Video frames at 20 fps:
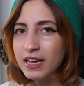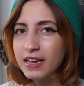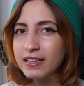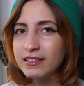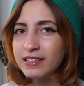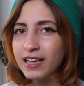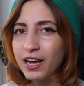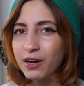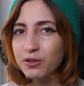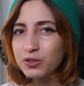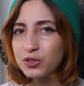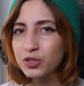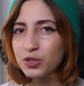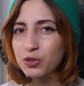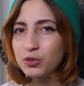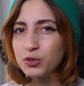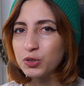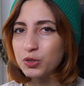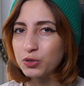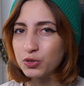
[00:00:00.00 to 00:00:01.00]
now to
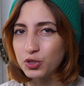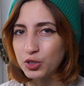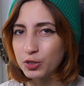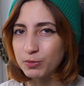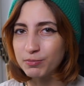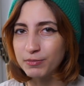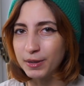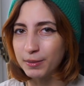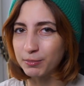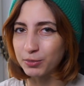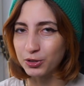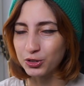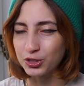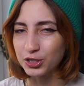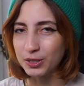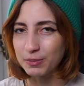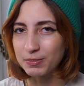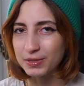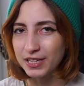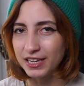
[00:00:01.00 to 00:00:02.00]
YouTube
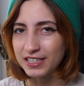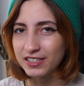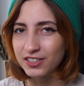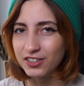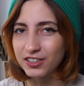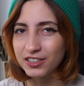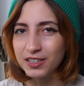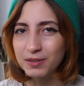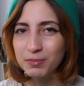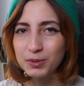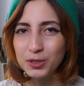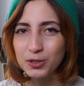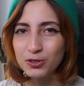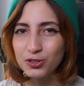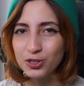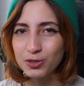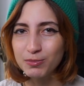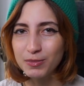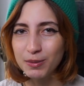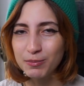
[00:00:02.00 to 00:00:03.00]
memberships. I started up a
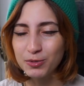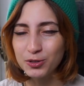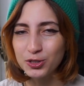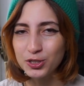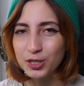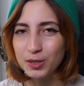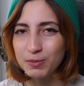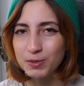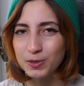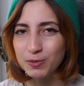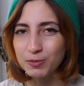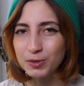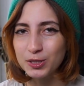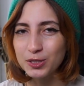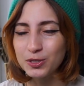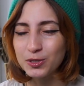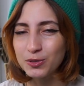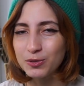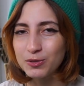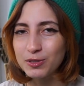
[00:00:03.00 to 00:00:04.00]
YouTube memberships with
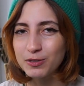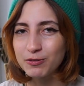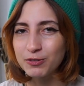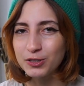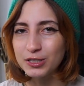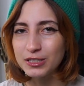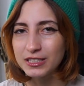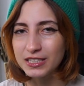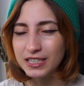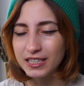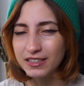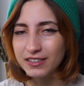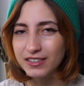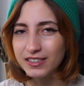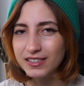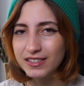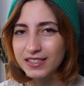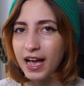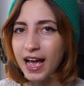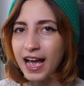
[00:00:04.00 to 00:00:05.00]
two different
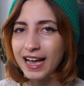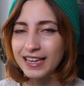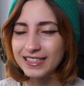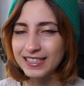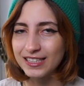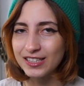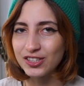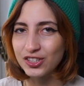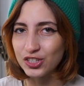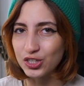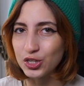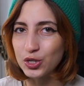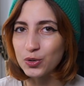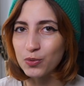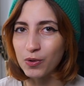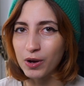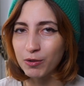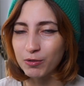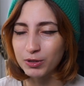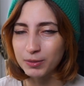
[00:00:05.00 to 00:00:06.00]
tiers. As it's new,
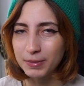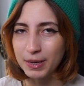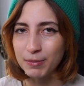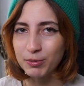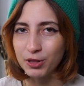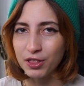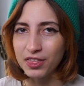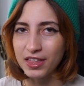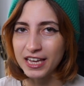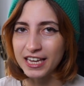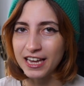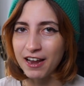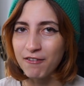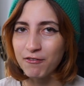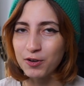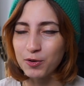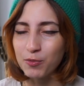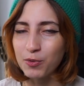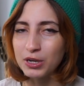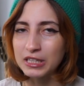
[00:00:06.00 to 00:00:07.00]
I want to be able to thank
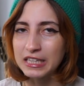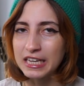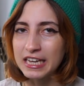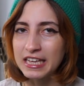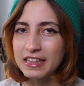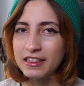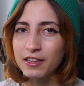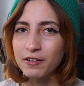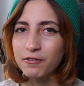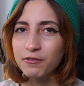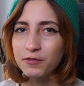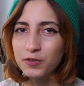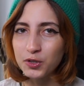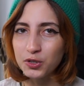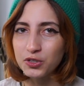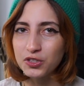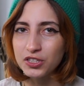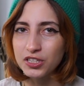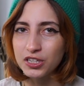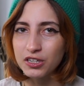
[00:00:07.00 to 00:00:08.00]
everyone in the
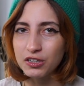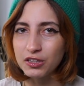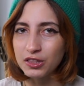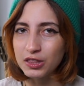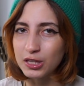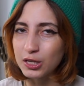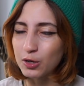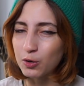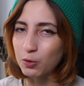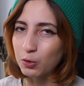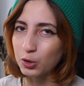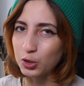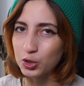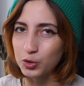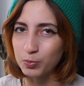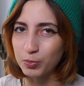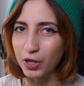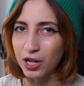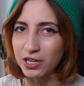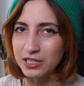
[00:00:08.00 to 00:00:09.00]
first tier, the Orange
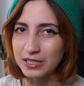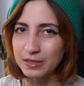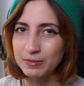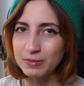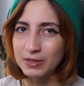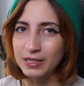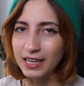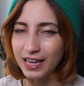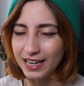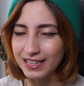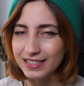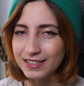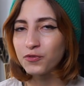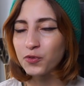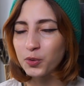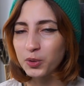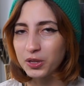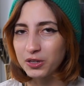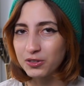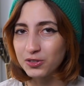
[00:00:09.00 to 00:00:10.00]
Blossom guest,
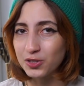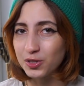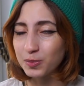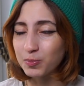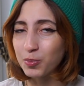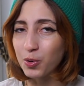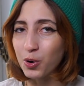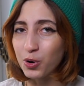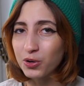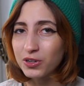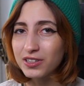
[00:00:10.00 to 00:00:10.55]
for their support,